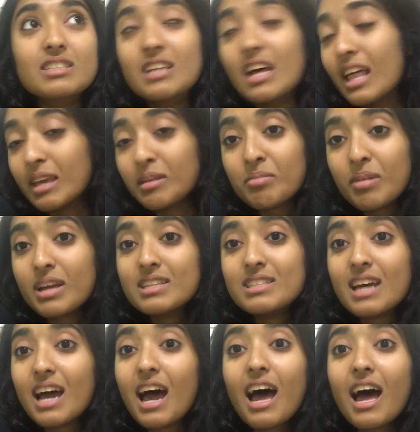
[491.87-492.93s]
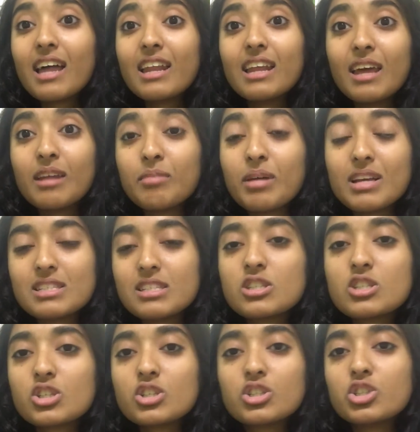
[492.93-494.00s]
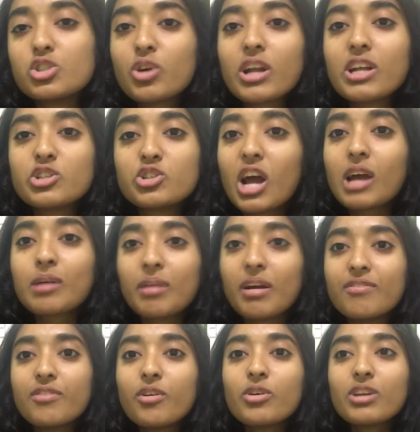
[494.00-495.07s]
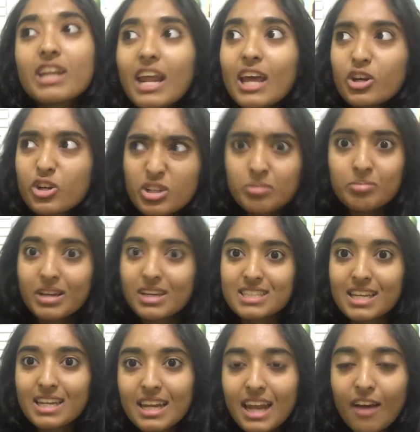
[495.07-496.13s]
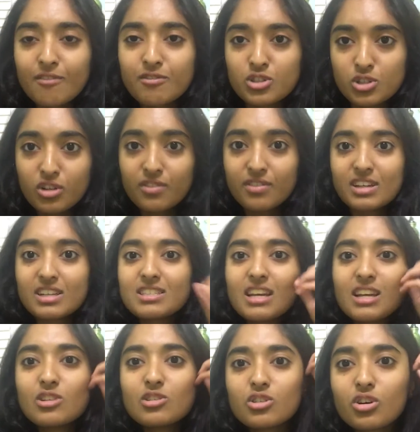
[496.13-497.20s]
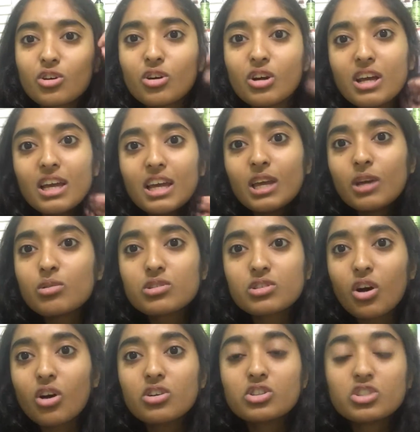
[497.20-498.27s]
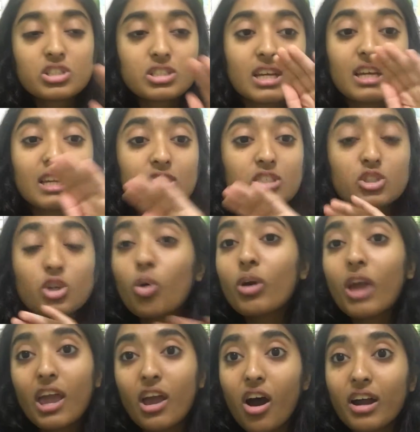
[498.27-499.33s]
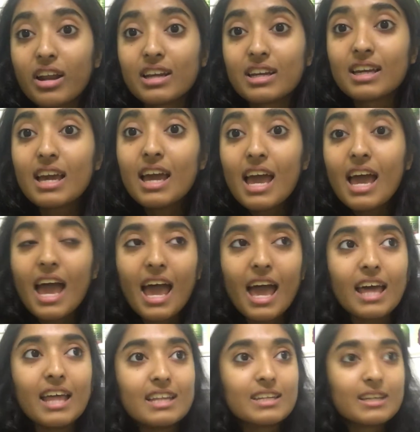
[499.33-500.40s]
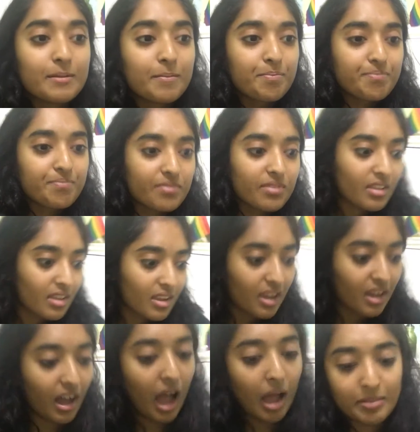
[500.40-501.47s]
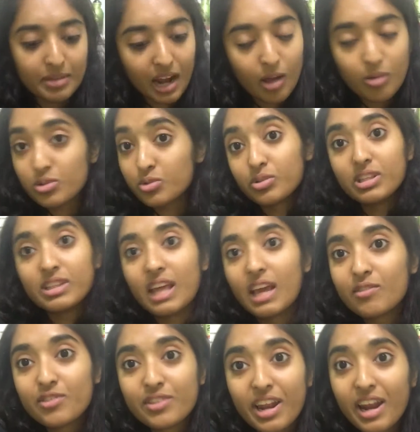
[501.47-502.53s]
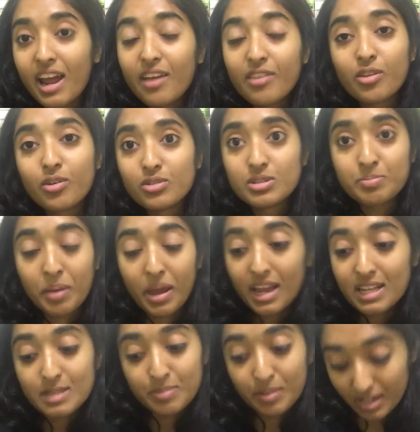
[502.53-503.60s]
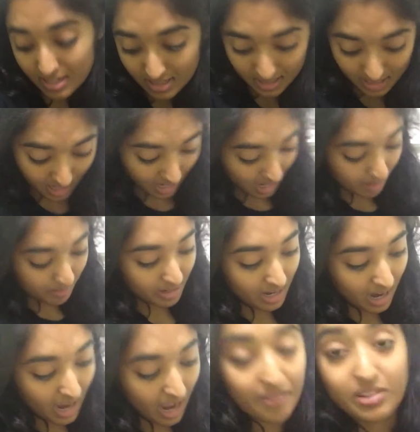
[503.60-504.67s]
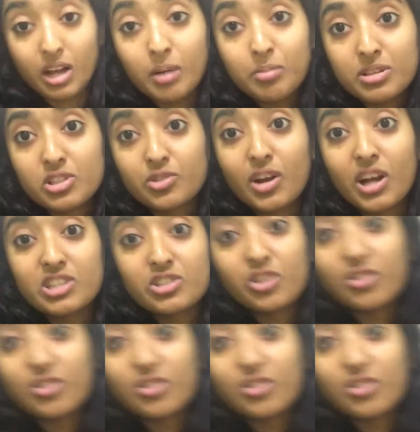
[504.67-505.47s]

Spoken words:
like my dad and my sister to try to track my phone, and I couldn't because I didn't have service. And so it was all just so chaotic. And I mean, I was really thankful that I had those pants because, I mean, I have a couple of scratches